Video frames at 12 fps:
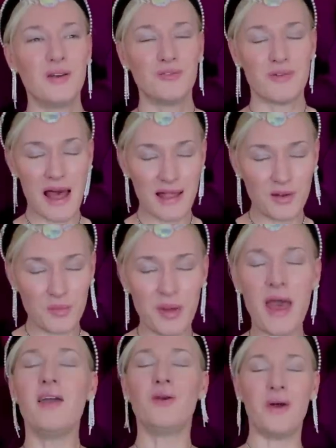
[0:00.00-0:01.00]
Random
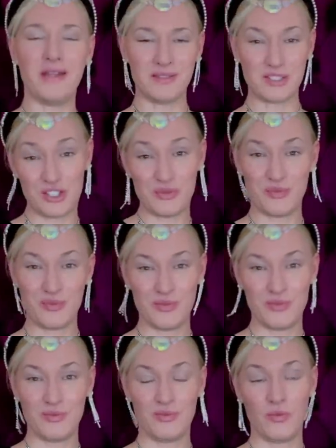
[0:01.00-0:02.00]
Penguins
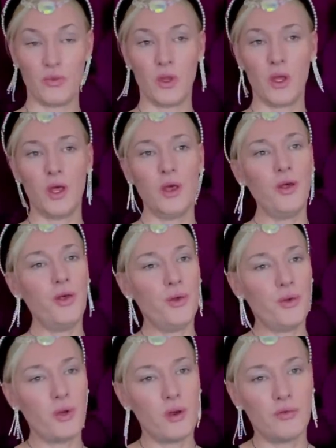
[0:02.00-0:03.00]

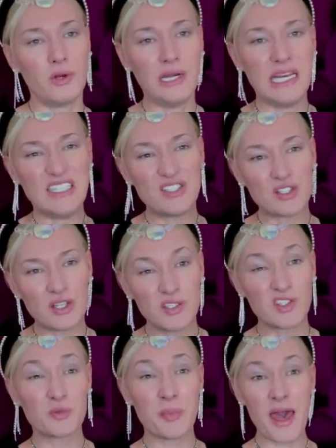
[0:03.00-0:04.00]
who released
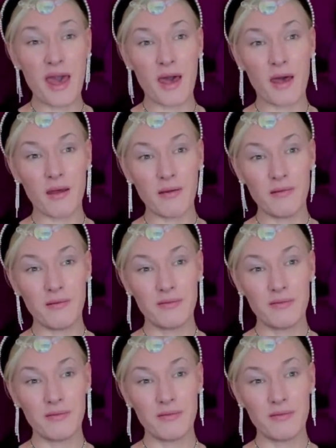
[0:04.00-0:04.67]
Spare,